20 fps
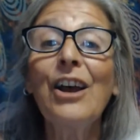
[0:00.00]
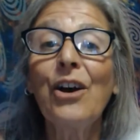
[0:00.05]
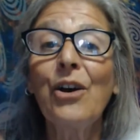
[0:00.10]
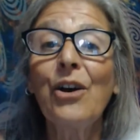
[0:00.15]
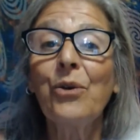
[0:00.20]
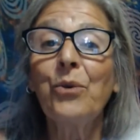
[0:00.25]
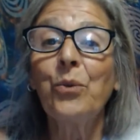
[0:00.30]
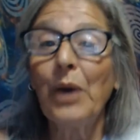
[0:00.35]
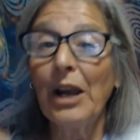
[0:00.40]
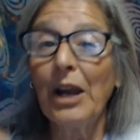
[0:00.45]

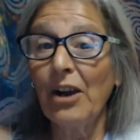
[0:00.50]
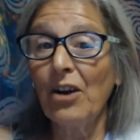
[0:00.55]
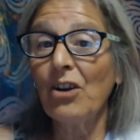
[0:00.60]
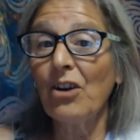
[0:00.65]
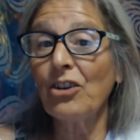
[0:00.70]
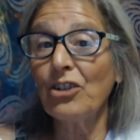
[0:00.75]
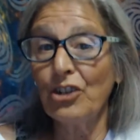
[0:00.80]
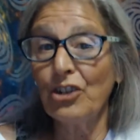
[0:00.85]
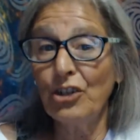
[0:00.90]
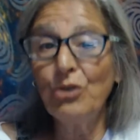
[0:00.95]
where
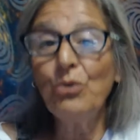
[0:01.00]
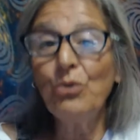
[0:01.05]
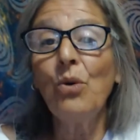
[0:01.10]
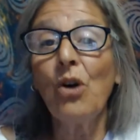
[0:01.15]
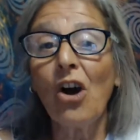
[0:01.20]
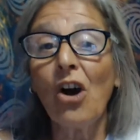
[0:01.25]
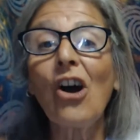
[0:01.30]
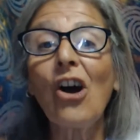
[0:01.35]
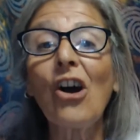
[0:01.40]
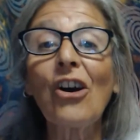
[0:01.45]
you
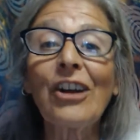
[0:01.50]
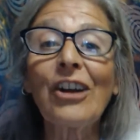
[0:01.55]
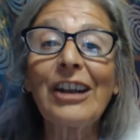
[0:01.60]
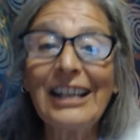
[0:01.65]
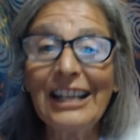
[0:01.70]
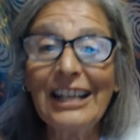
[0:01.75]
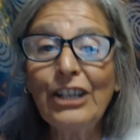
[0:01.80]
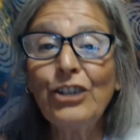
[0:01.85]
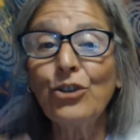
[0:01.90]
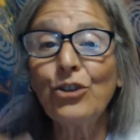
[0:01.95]
are
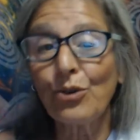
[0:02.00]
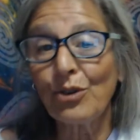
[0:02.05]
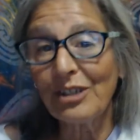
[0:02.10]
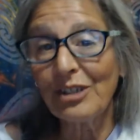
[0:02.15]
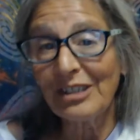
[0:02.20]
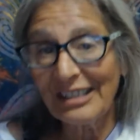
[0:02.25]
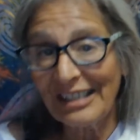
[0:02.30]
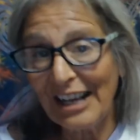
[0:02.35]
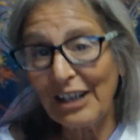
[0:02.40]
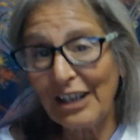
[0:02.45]
in your
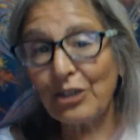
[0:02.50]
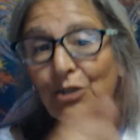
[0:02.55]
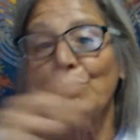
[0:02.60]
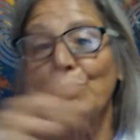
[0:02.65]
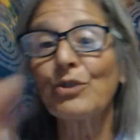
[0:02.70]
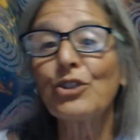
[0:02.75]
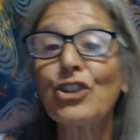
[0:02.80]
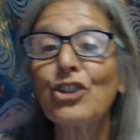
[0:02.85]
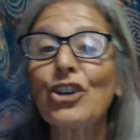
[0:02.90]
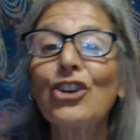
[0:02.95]
Saturn
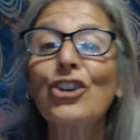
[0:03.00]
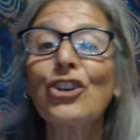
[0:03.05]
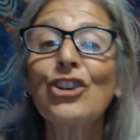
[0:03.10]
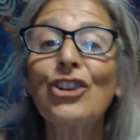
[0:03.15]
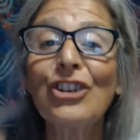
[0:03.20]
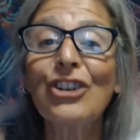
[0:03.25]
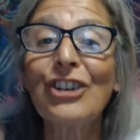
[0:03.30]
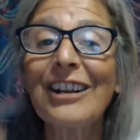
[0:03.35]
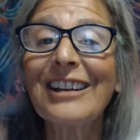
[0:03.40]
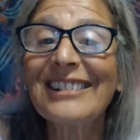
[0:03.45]

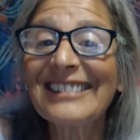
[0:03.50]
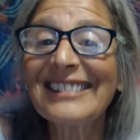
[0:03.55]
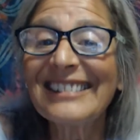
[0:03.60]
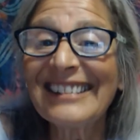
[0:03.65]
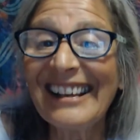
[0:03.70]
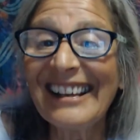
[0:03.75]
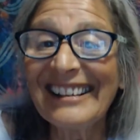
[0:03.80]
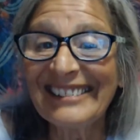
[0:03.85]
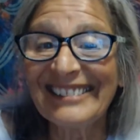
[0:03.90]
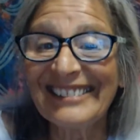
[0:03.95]
return
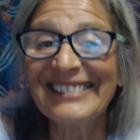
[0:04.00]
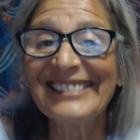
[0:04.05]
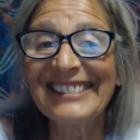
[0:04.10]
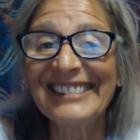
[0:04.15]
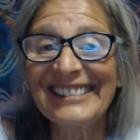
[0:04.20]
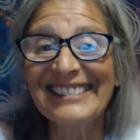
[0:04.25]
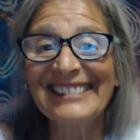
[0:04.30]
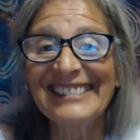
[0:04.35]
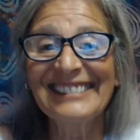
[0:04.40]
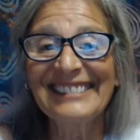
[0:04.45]
cycles.